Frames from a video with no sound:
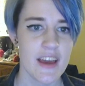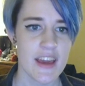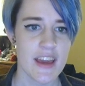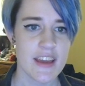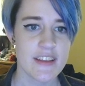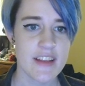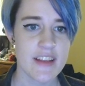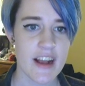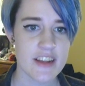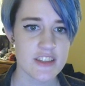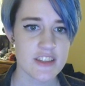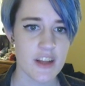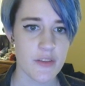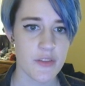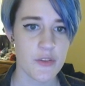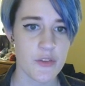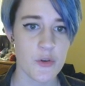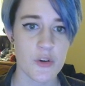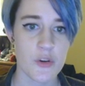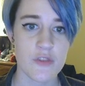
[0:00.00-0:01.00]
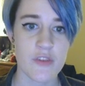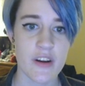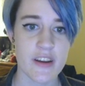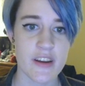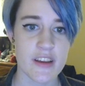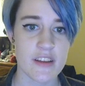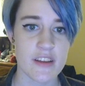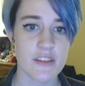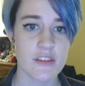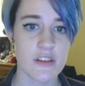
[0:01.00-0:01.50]
He dashed out the door,
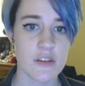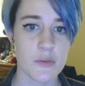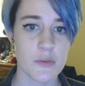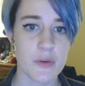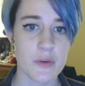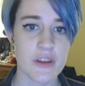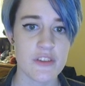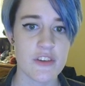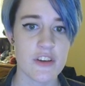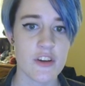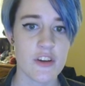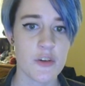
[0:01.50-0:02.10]
running into Luigi,